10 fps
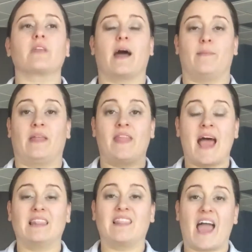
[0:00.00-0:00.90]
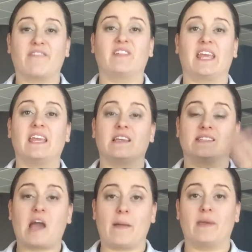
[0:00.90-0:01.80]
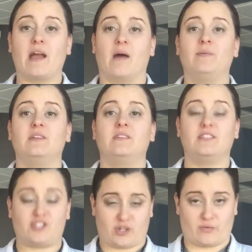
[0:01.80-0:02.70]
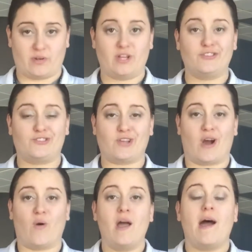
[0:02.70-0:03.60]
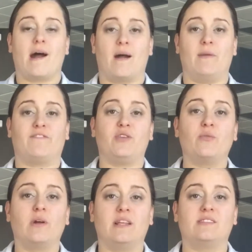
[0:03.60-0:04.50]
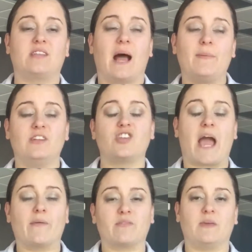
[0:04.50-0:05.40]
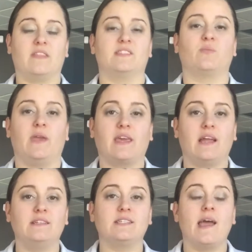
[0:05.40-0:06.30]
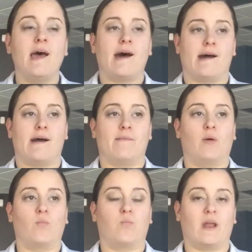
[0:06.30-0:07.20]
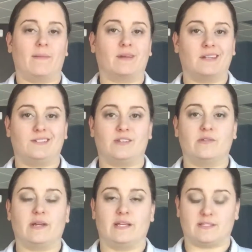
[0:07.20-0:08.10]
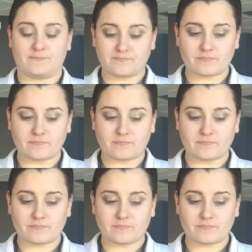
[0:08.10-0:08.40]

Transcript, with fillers: Um, and that live link is coming up soon. So um, if you want to stop and chat with me this weekend, um, what I'm going to do is